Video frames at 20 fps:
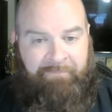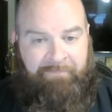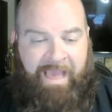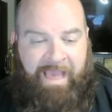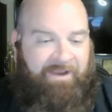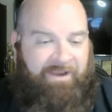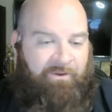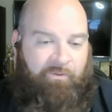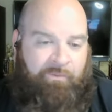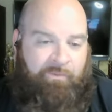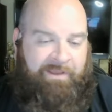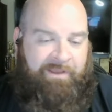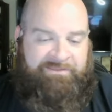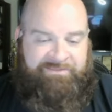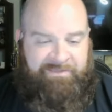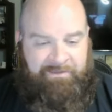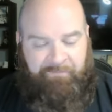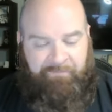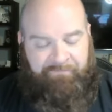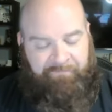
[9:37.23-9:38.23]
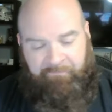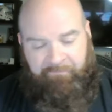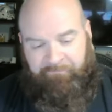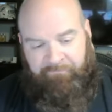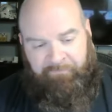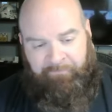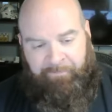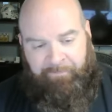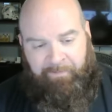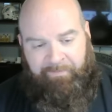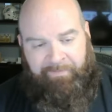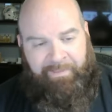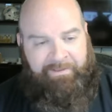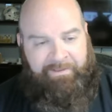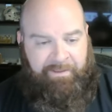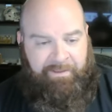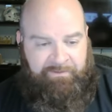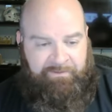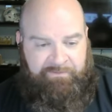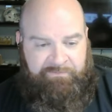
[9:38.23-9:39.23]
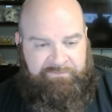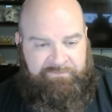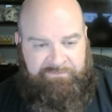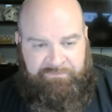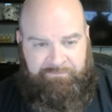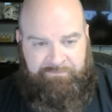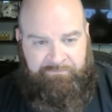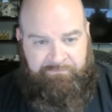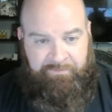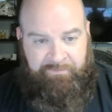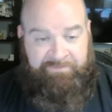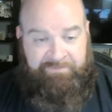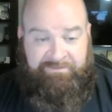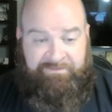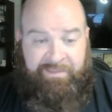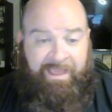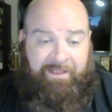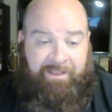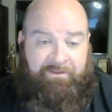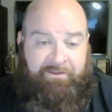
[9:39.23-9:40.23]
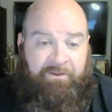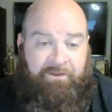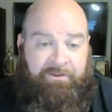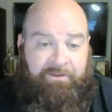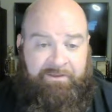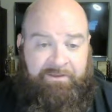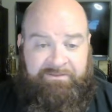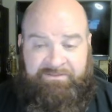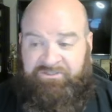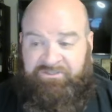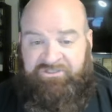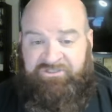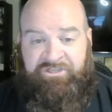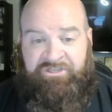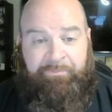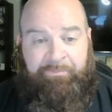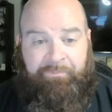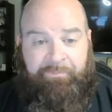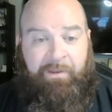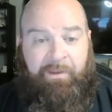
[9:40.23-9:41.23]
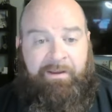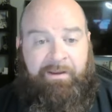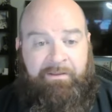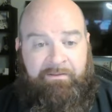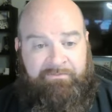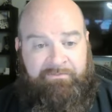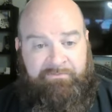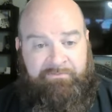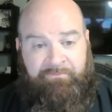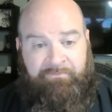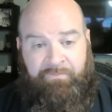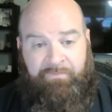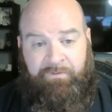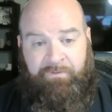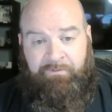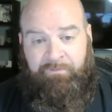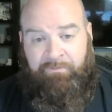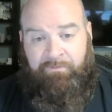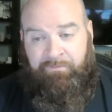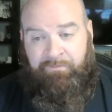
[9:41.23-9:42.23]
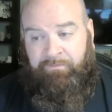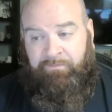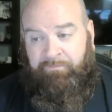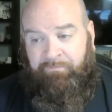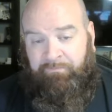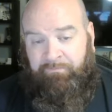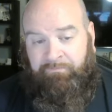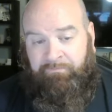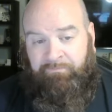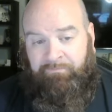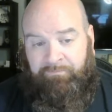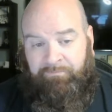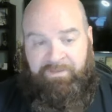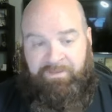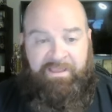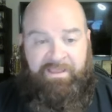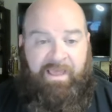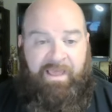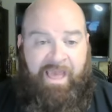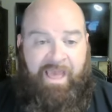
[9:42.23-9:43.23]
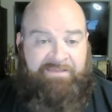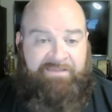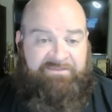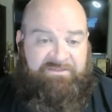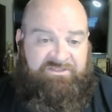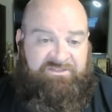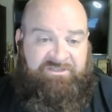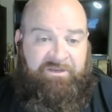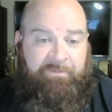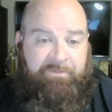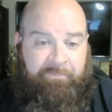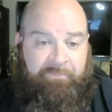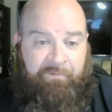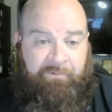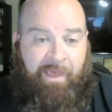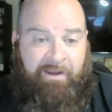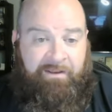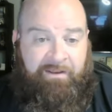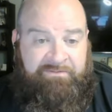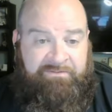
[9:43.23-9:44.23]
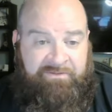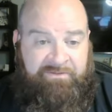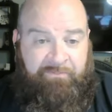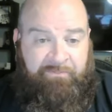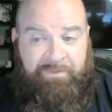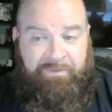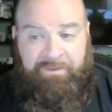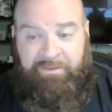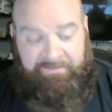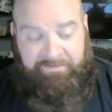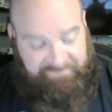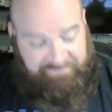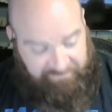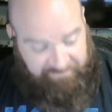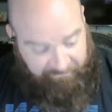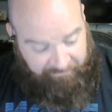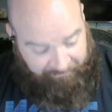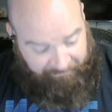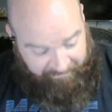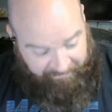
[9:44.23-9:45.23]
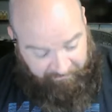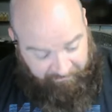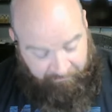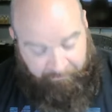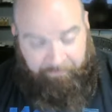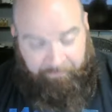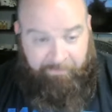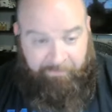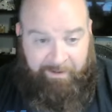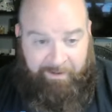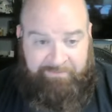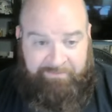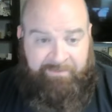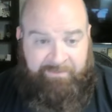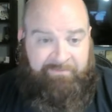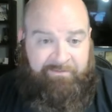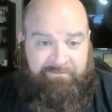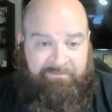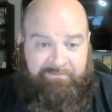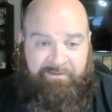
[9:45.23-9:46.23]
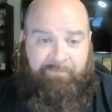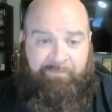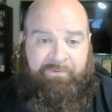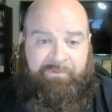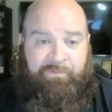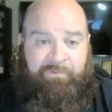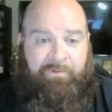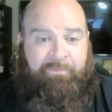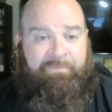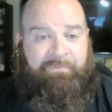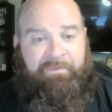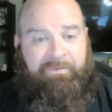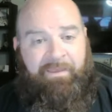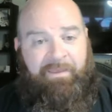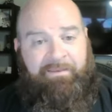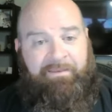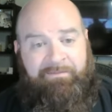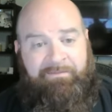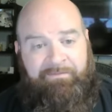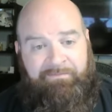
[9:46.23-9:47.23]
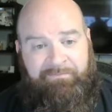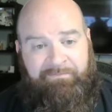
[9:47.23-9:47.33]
I don't watch N F L football like I used to. It's not good. It's a shit product. But it, as a shit product to me, it's still a better product than the W N B A.